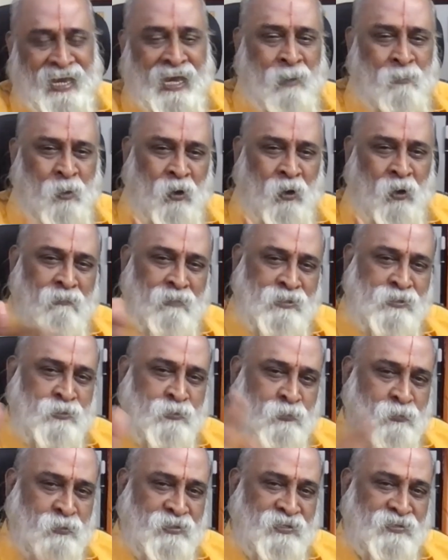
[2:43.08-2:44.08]
I am always
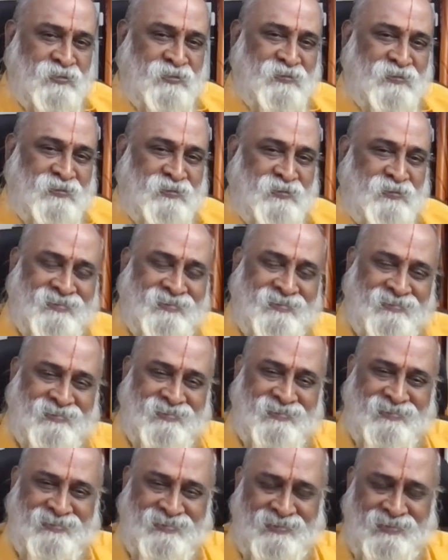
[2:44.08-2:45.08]
yours.
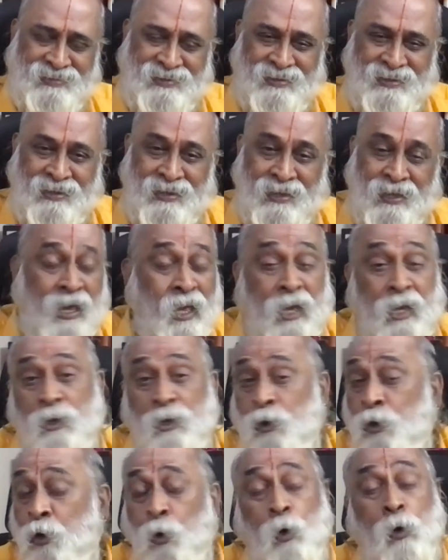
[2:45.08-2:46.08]

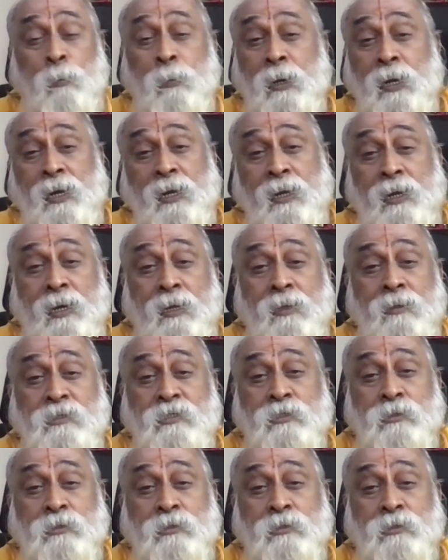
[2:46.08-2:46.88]
Nobody can